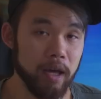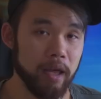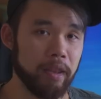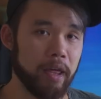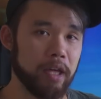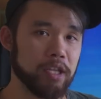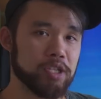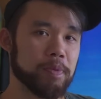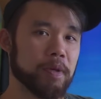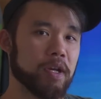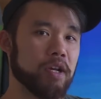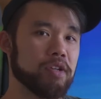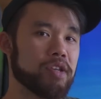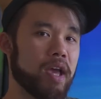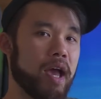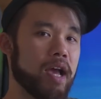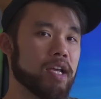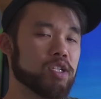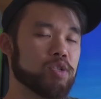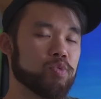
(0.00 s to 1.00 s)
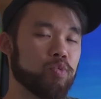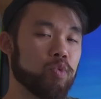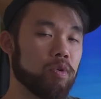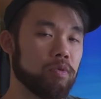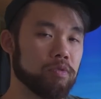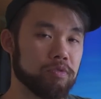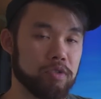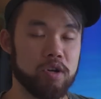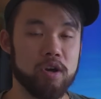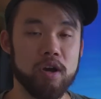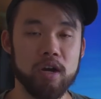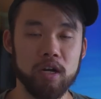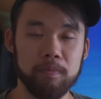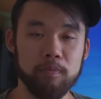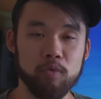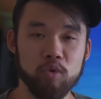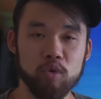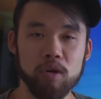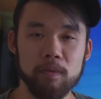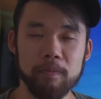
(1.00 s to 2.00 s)
And that's because, as we'll talk
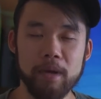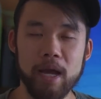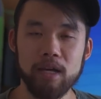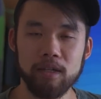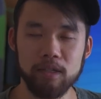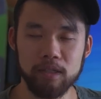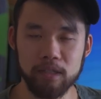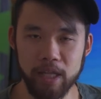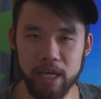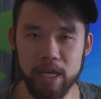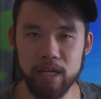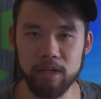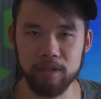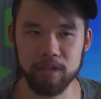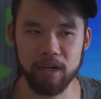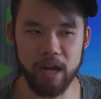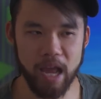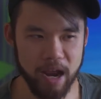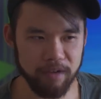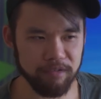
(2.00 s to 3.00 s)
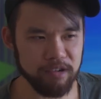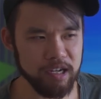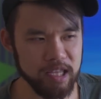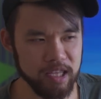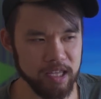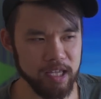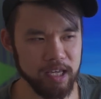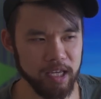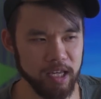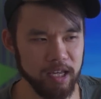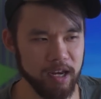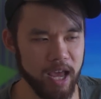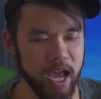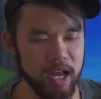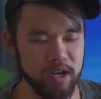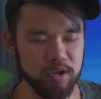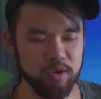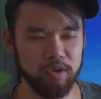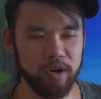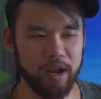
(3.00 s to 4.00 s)
more about later, everything in
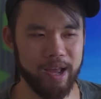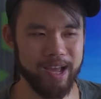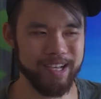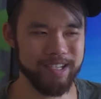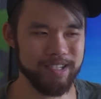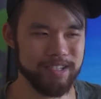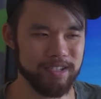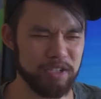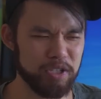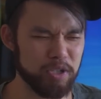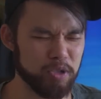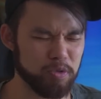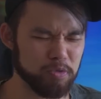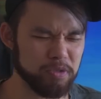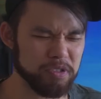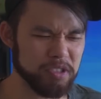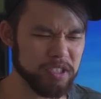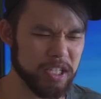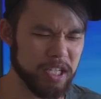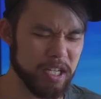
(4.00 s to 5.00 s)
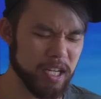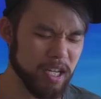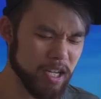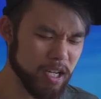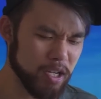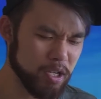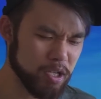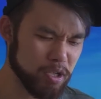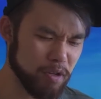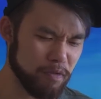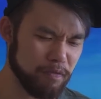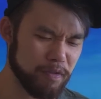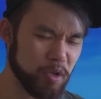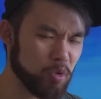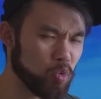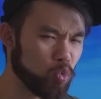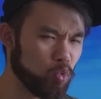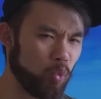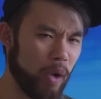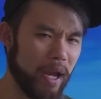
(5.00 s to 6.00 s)
Andor has a really
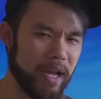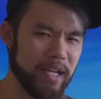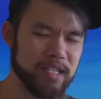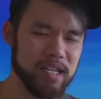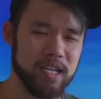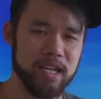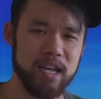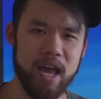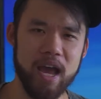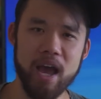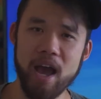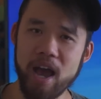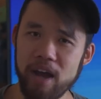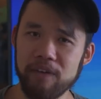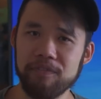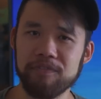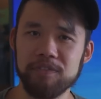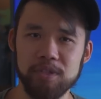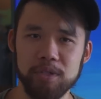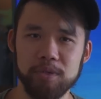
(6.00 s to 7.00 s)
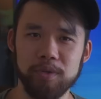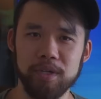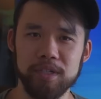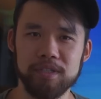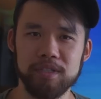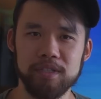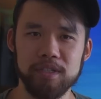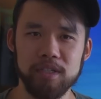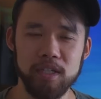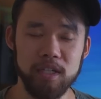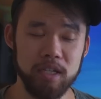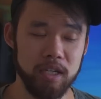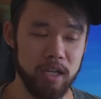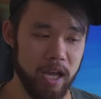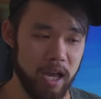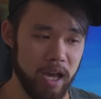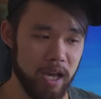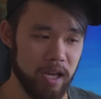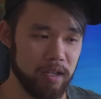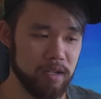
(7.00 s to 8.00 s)
severe weight and heft to it.
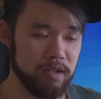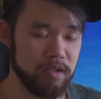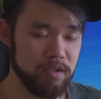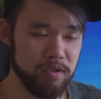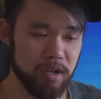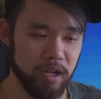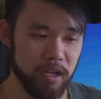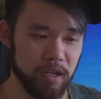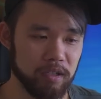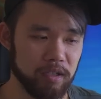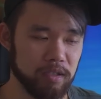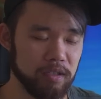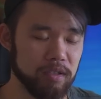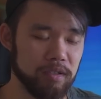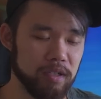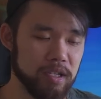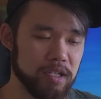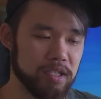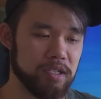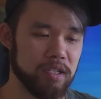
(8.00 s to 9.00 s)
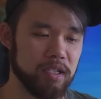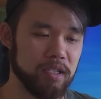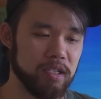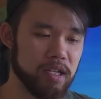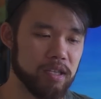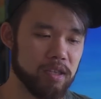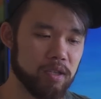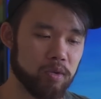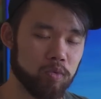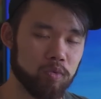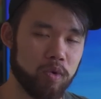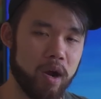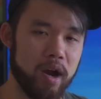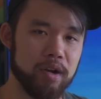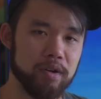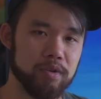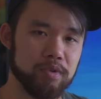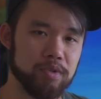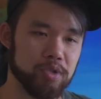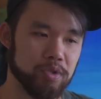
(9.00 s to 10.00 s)
And you can clearly see that the
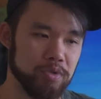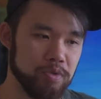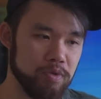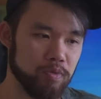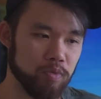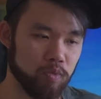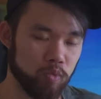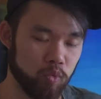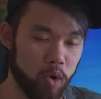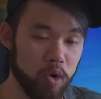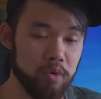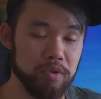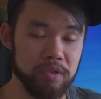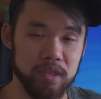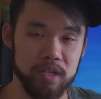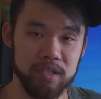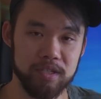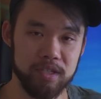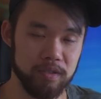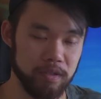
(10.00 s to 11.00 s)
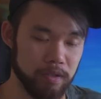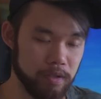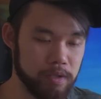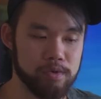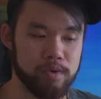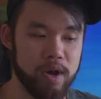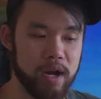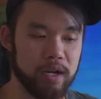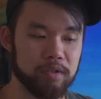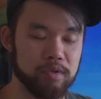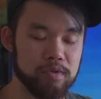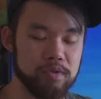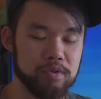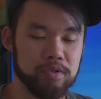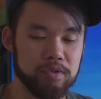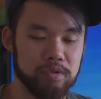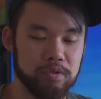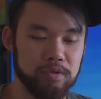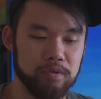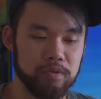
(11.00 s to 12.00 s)
writers who wrote this and the
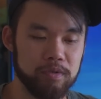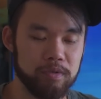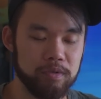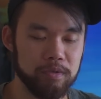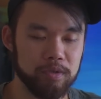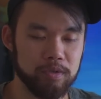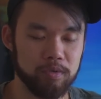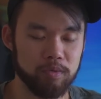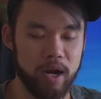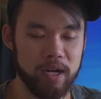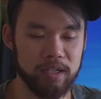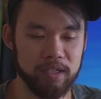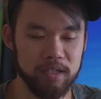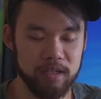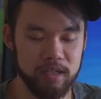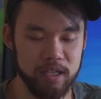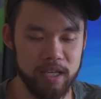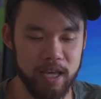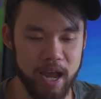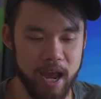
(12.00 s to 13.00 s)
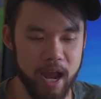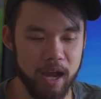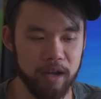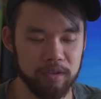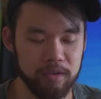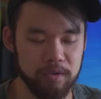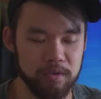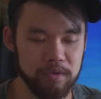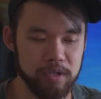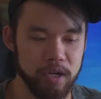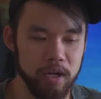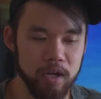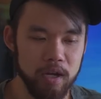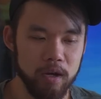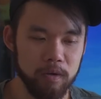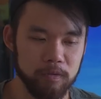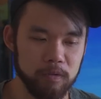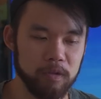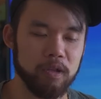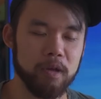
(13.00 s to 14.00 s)
directors who, who directed the actors
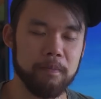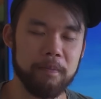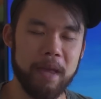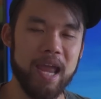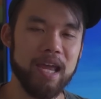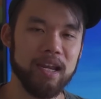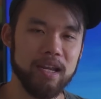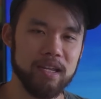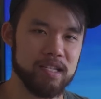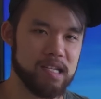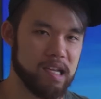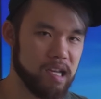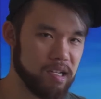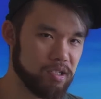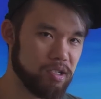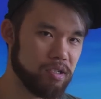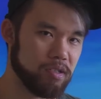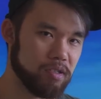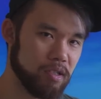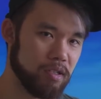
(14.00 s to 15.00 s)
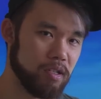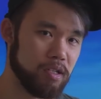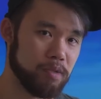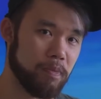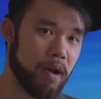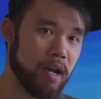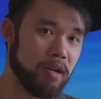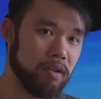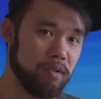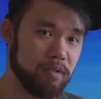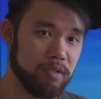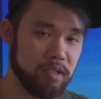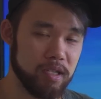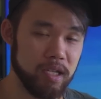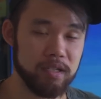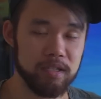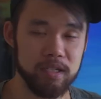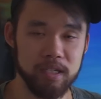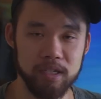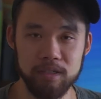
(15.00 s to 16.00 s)
really paid attention to these minute
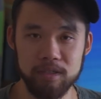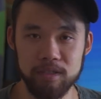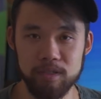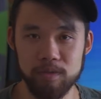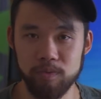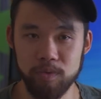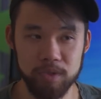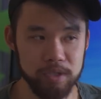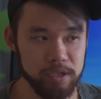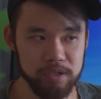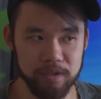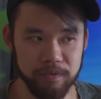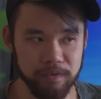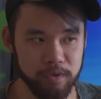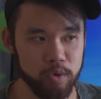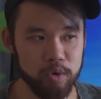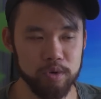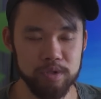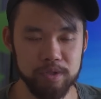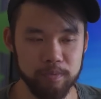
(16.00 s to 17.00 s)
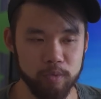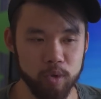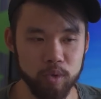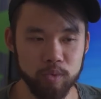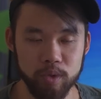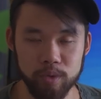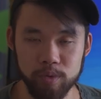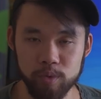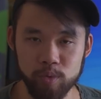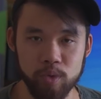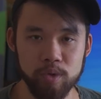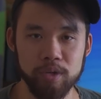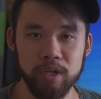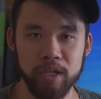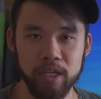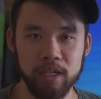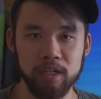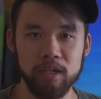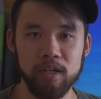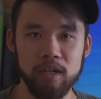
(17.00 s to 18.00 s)
details, which is, of course, more
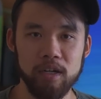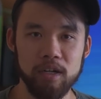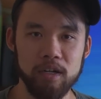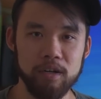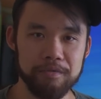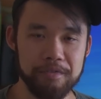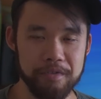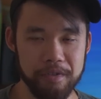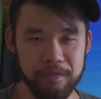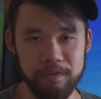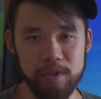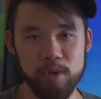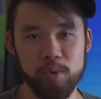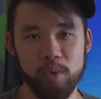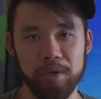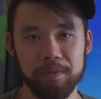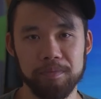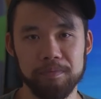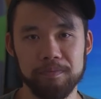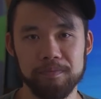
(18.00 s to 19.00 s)
rewarding for the viewer.